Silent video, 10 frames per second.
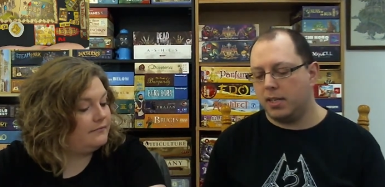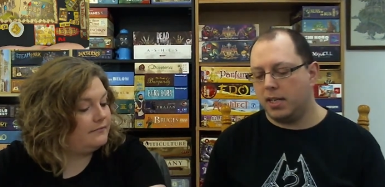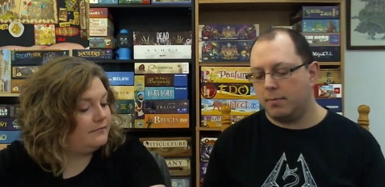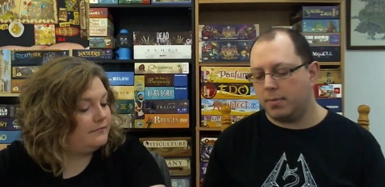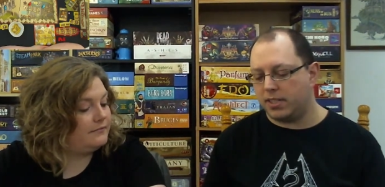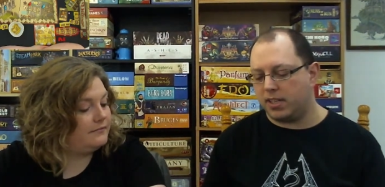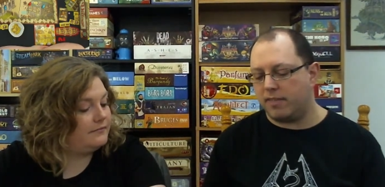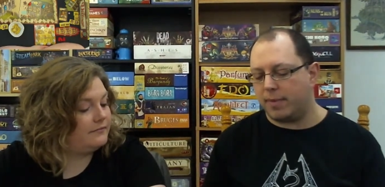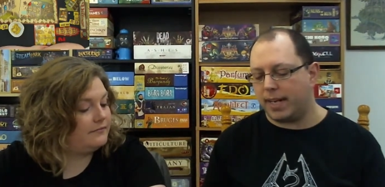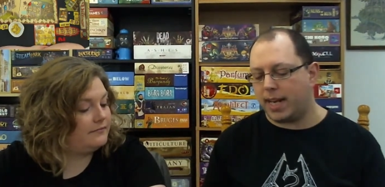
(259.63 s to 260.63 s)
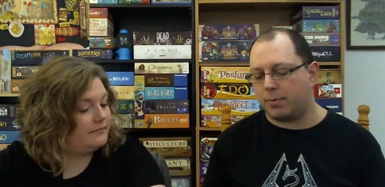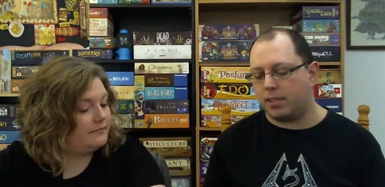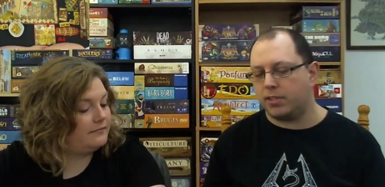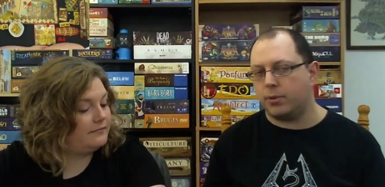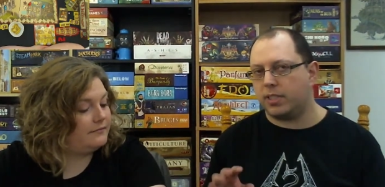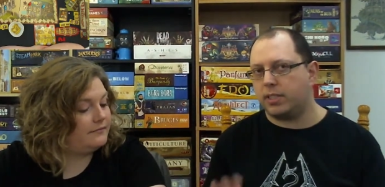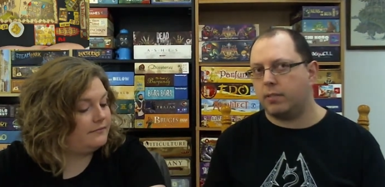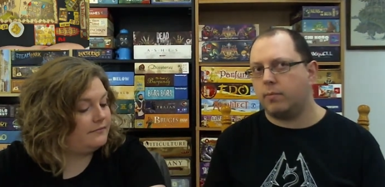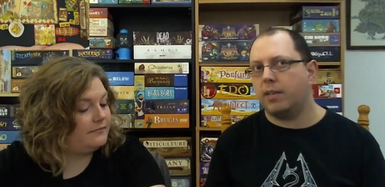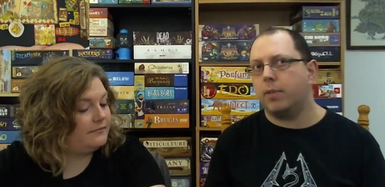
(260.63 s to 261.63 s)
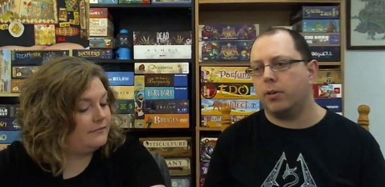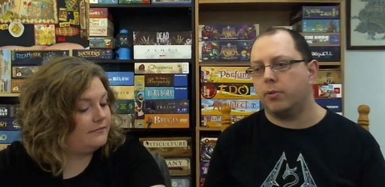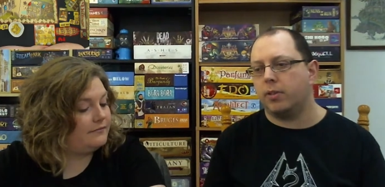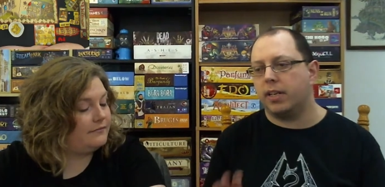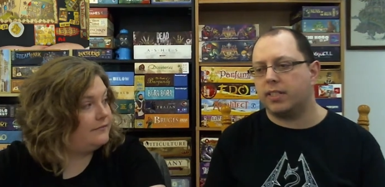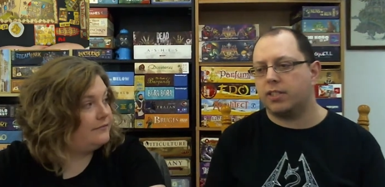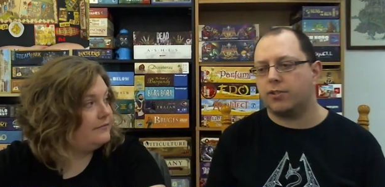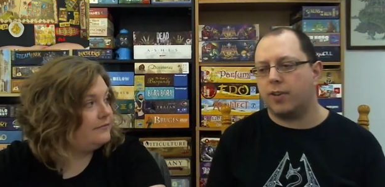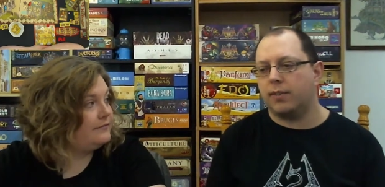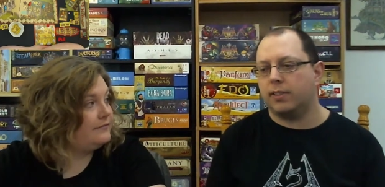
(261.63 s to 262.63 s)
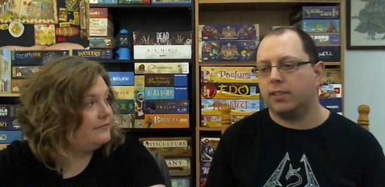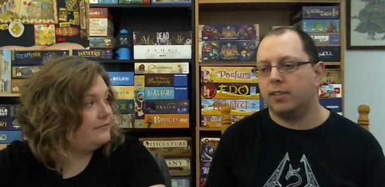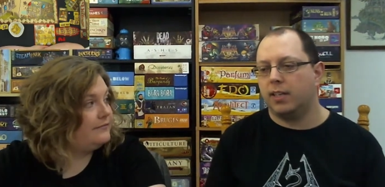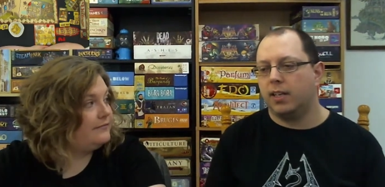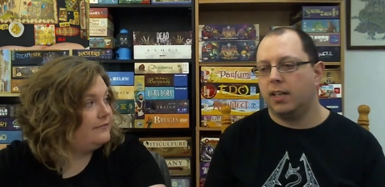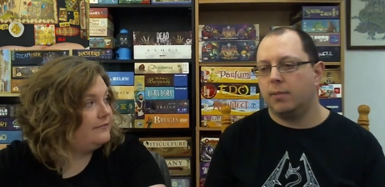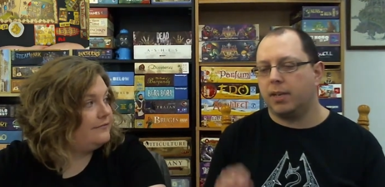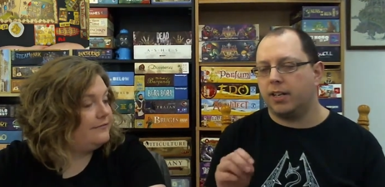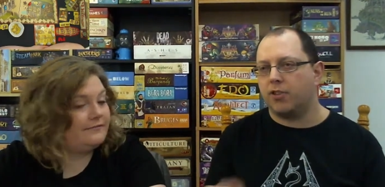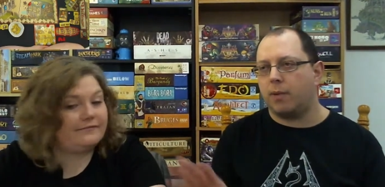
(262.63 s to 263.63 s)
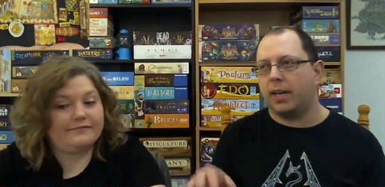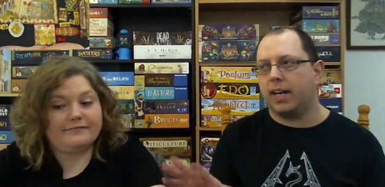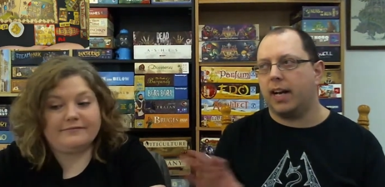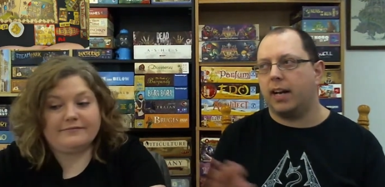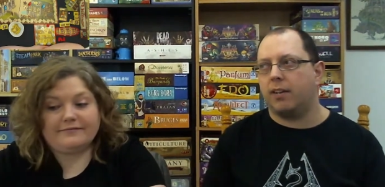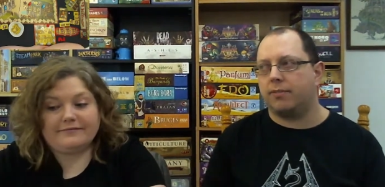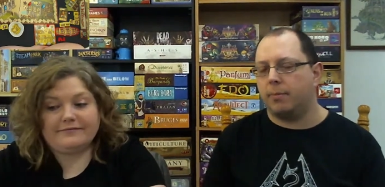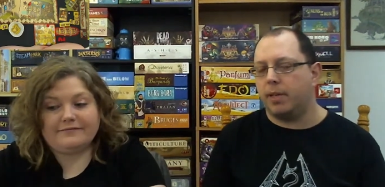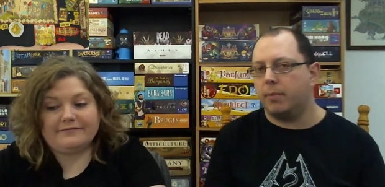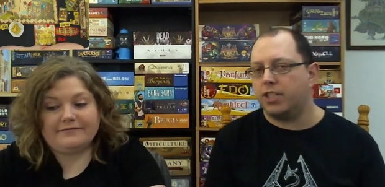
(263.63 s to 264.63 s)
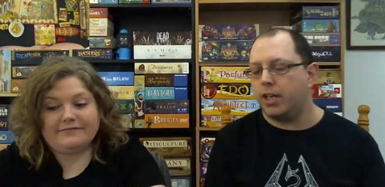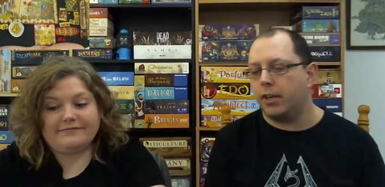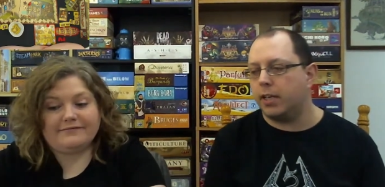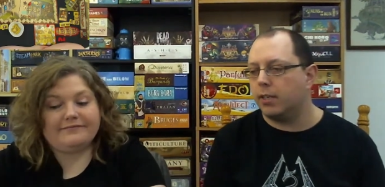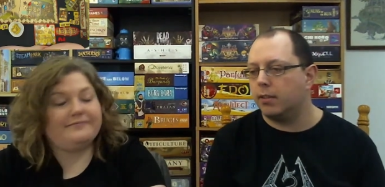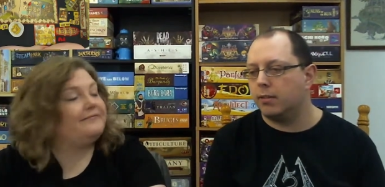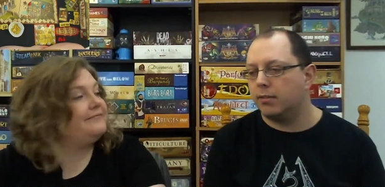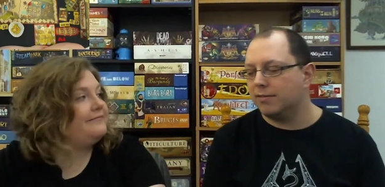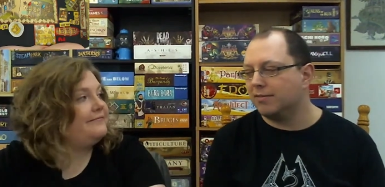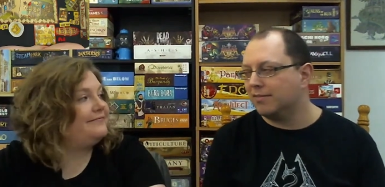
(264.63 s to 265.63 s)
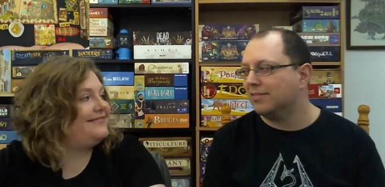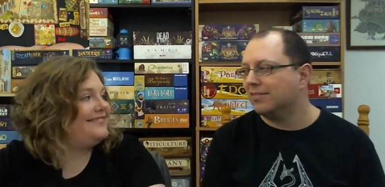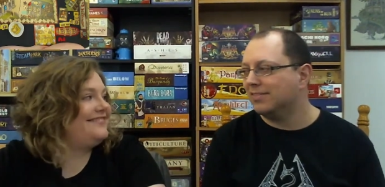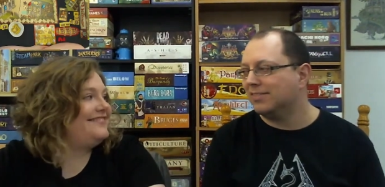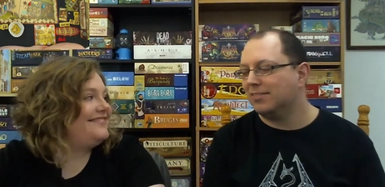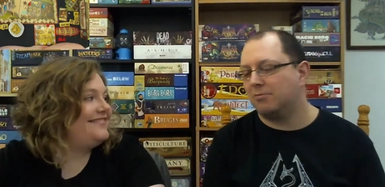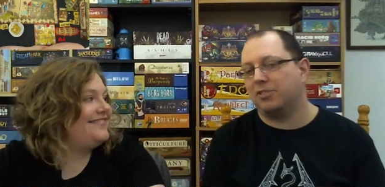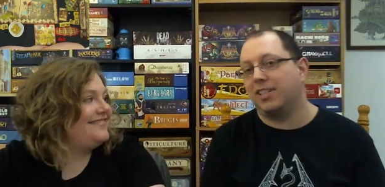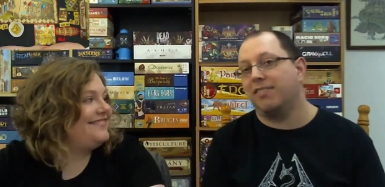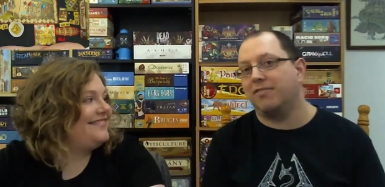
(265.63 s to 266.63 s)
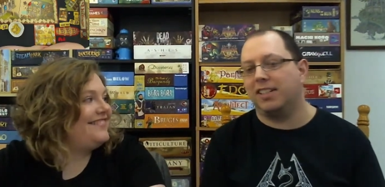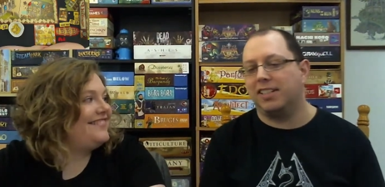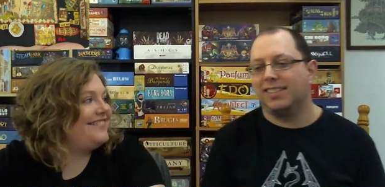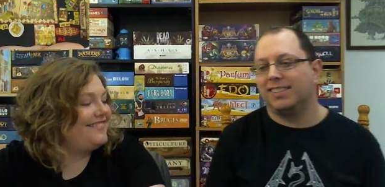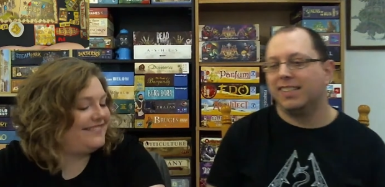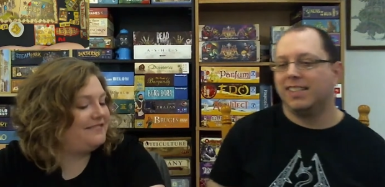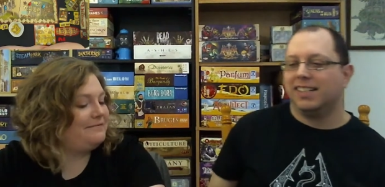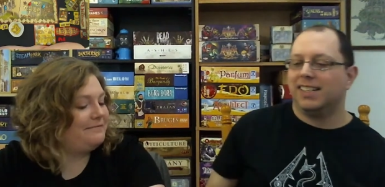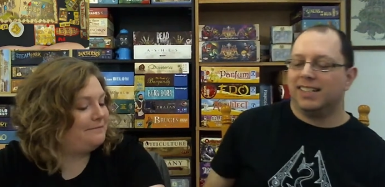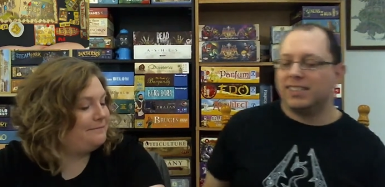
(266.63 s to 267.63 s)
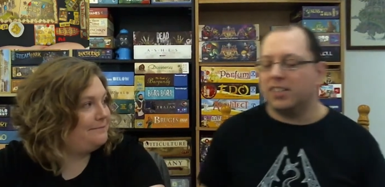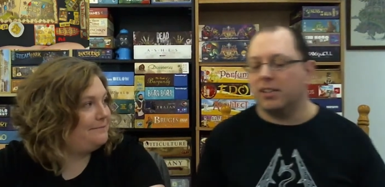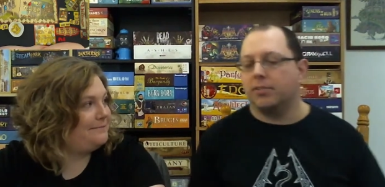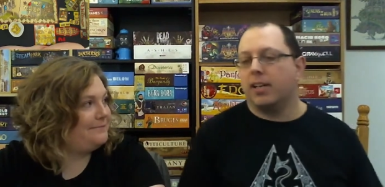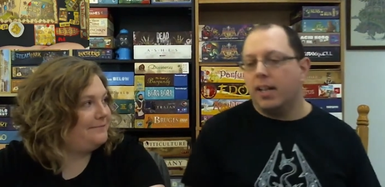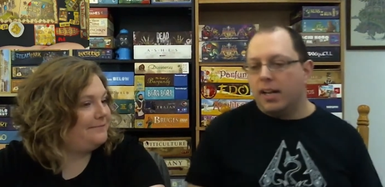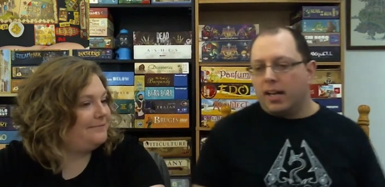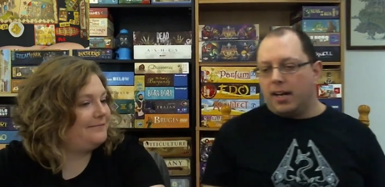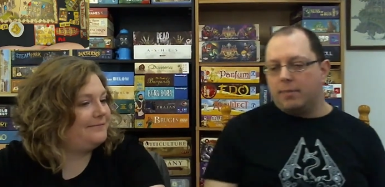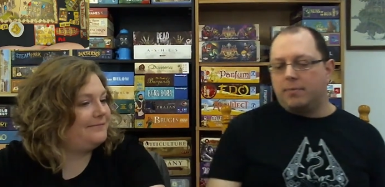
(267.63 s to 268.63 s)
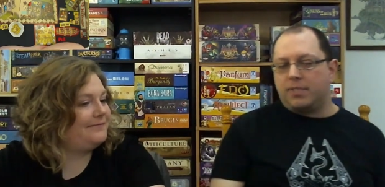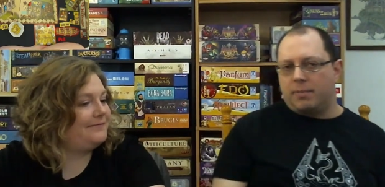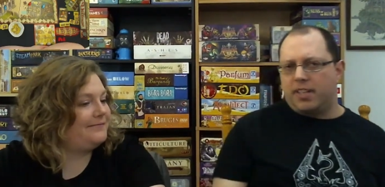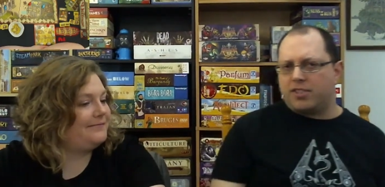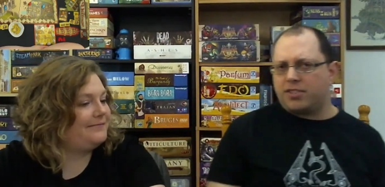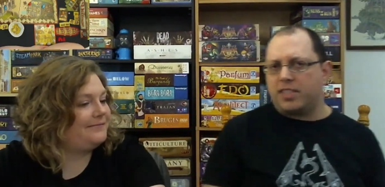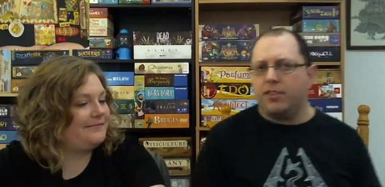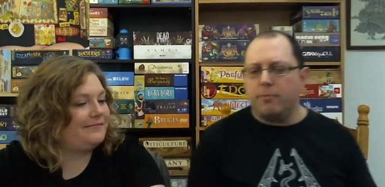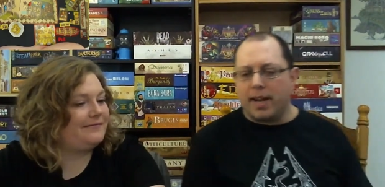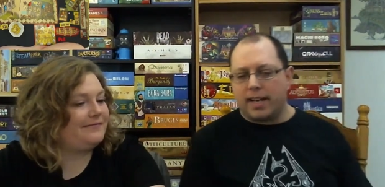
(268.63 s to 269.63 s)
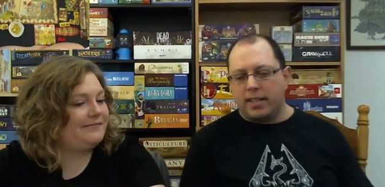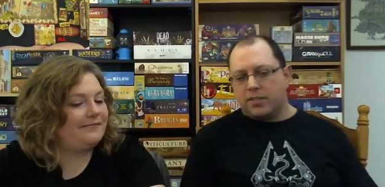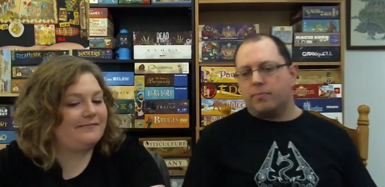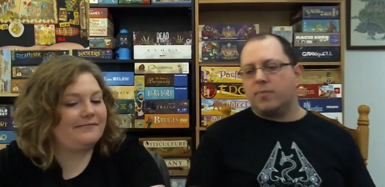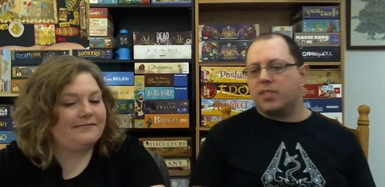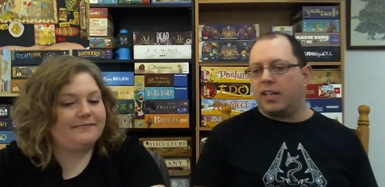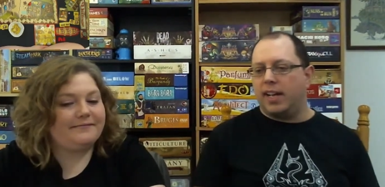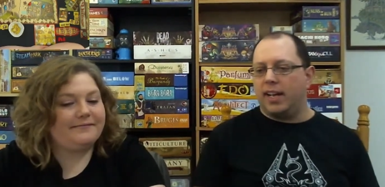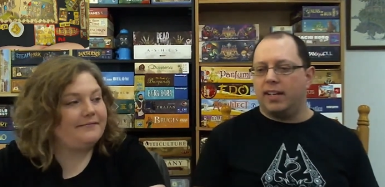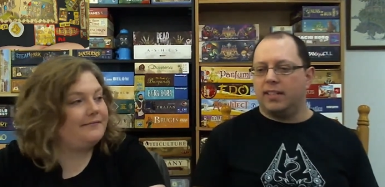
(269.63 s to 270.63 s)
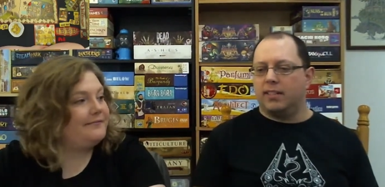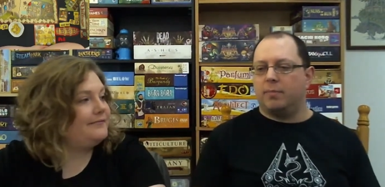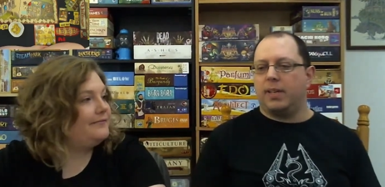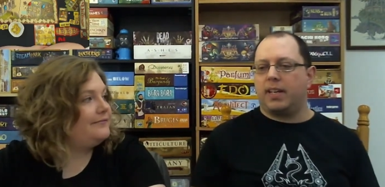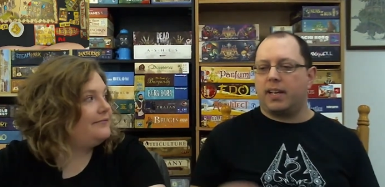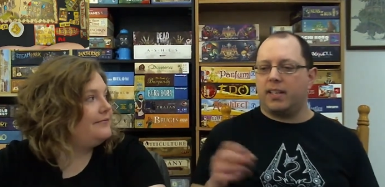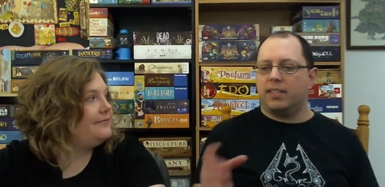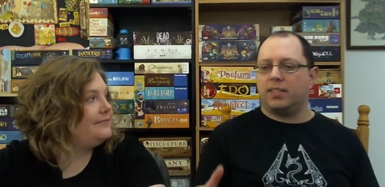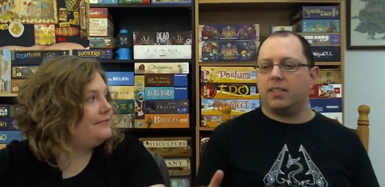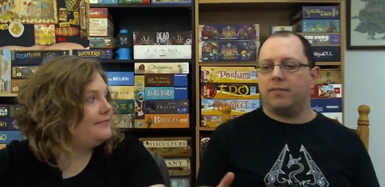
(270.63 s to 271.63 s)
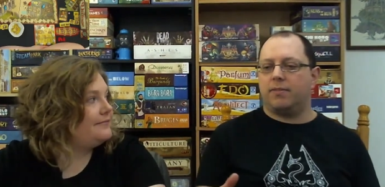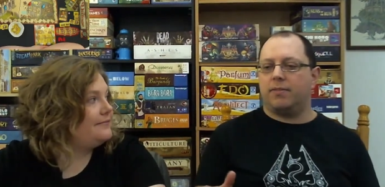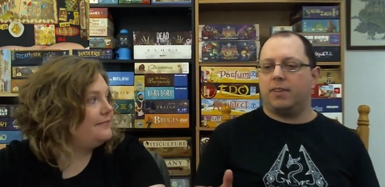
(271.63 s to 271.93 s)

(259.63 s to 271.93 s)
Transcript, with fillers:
Speaker 1: but I still have my captain, so it's still my boat and it's still traveling. But I dropped my guy off to be a missionary, mm-hmm. which is kind of funny. So um, some interesting new mechanisms, and because of